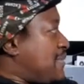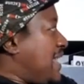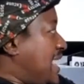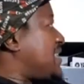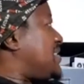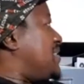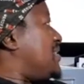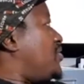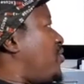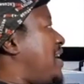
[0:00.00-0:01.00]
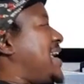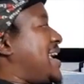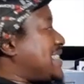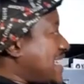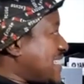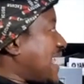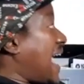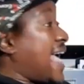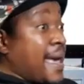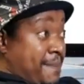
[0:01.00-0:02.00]
And that's my legacy. You know? It's just
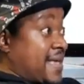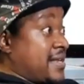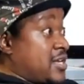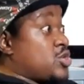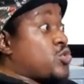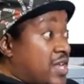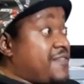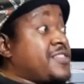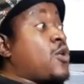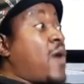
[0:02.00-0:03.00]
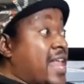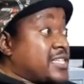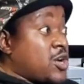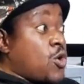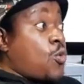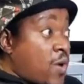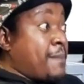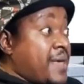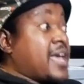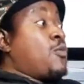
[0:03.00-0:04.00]
that I happen to live in the world
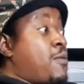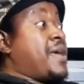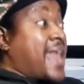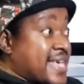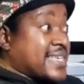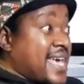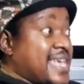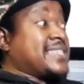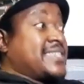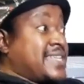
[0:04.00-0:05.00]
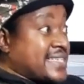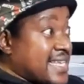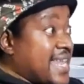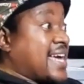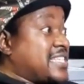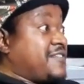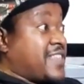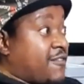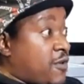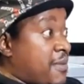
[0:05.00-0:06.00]
where being a womanizer is seen as a
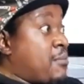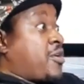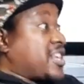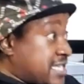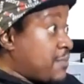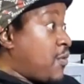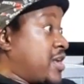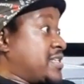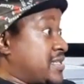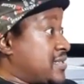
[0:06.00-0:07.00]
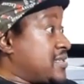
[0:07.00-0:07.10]
negative thing from a moral standpoint.